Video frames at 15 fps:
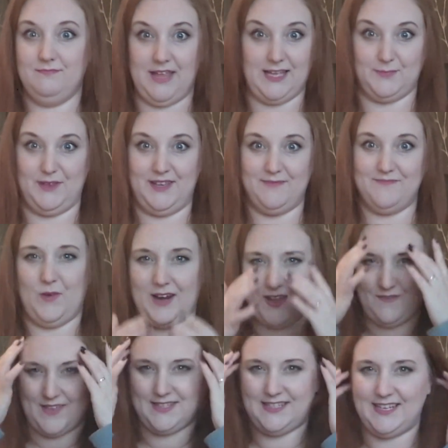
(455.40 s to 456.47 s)
That's me. When I
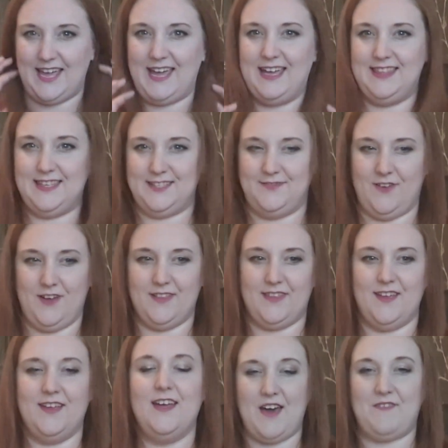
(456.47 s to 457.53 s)
investigated this
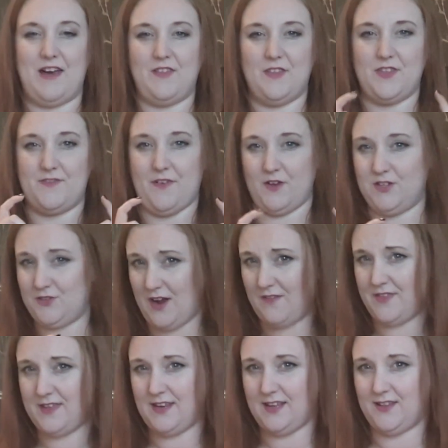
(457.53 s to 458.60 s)
further, I found that the
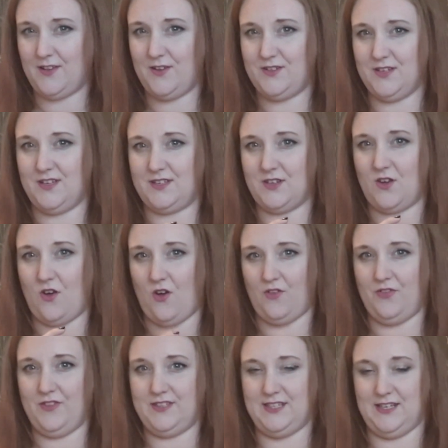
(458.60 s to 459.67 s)
photograph they'd included
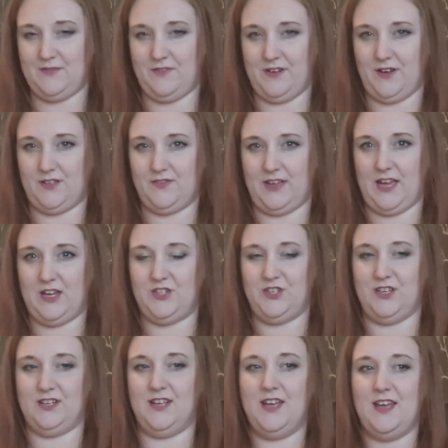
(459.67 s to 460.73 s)
on the delivery
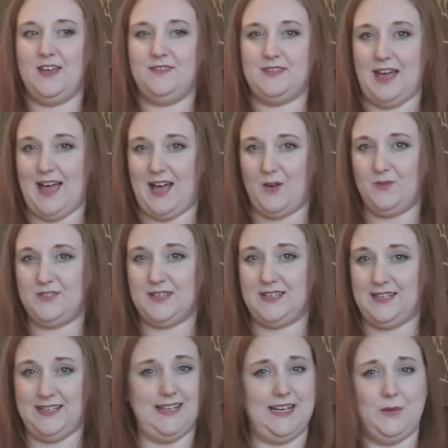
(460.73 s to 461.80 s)
notification, the house
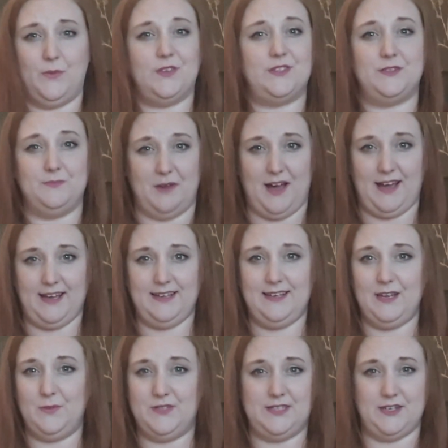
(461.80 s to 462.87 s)
clearly wasn't mine.
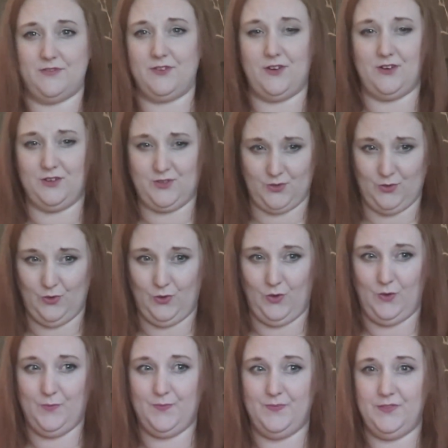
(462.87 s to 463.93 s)
It was a different colour
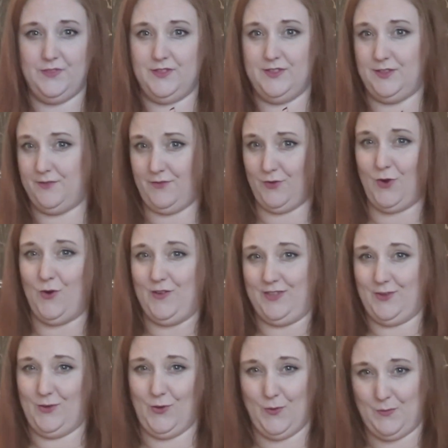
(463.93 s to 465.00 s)
door, the floor in
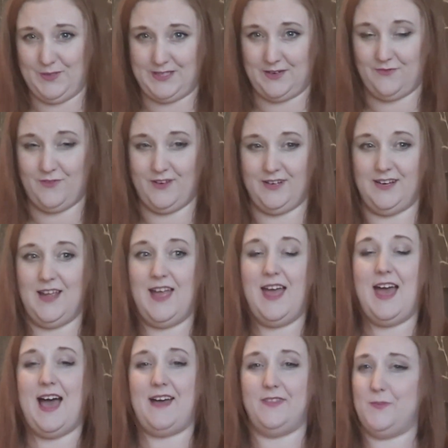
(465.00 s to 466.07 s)
the hall was different,
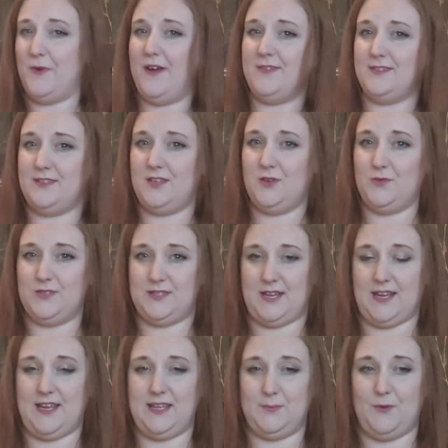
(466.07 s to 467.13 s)
and the person who was
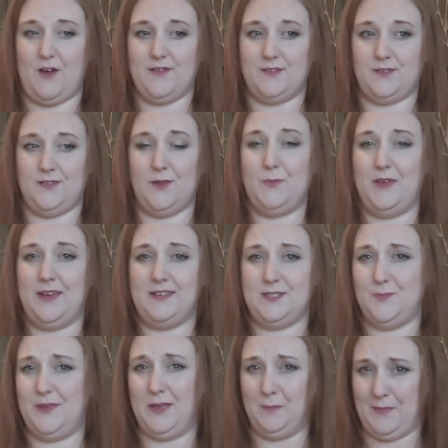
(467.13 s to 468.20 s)
taking the parcel appeared
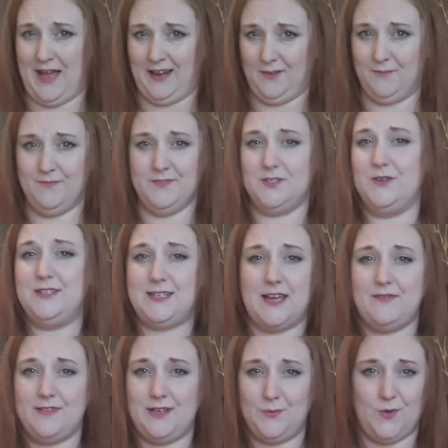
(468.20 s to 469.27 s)
to be a man. So it
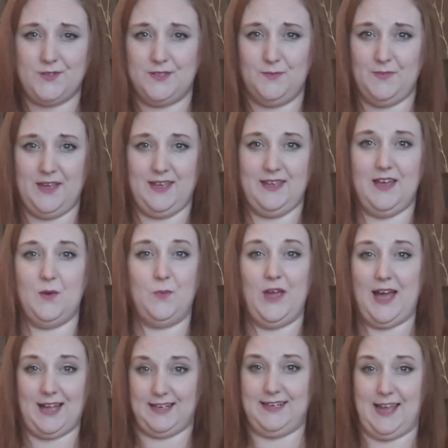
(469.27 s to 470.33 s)
definitely wasn't me, and we
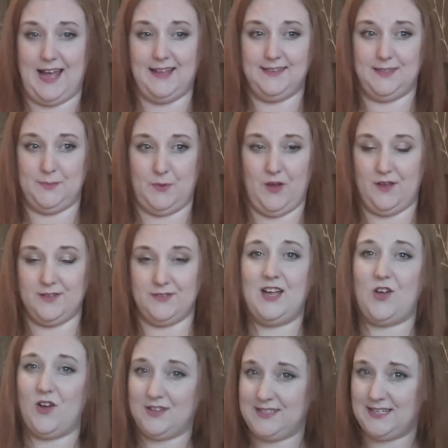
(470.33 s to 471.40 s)
hadn't had the parcel. I
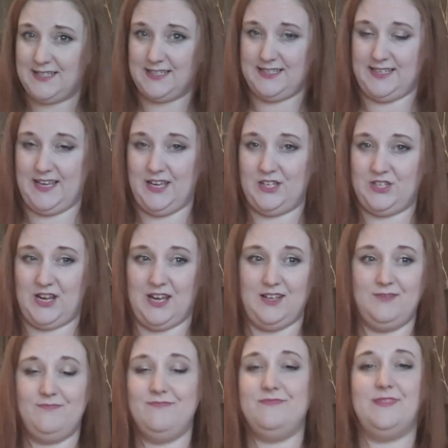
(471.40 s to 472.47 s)
contacted
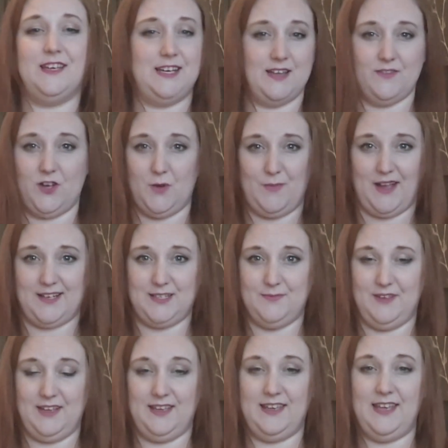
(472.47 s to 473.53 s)
DHL, they never got back to
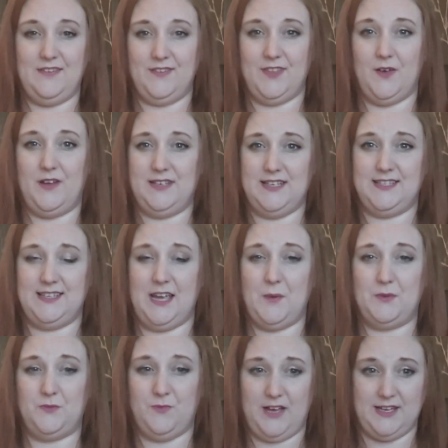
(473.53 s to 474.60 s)
me, even though I did say I
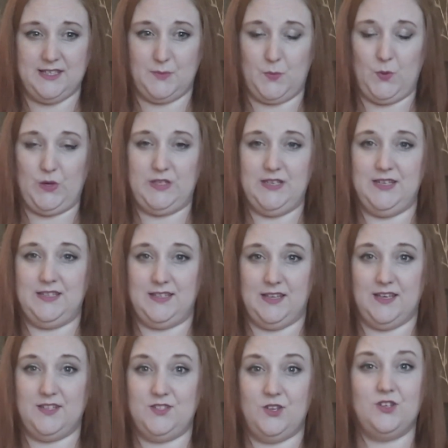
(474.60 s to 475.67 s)
was really disappointed
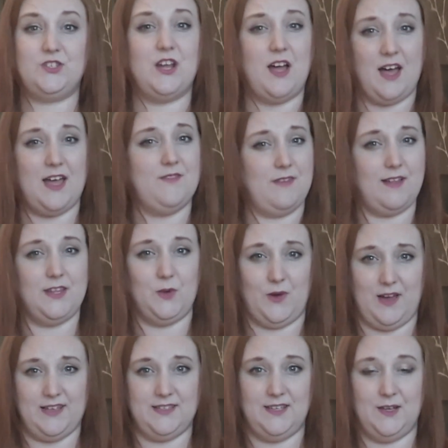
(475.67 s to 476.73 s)
that such a high value
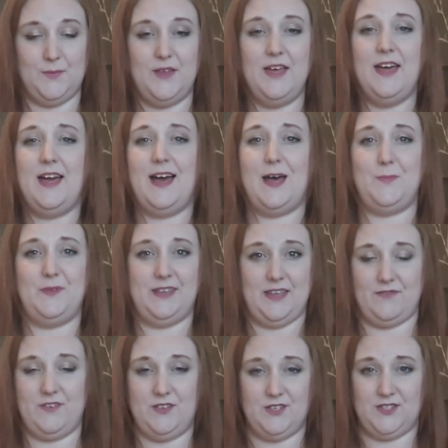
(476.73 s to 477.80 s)
item had been
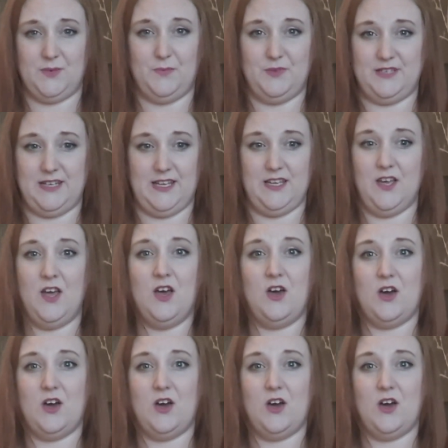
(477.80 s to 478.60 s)
given to somebody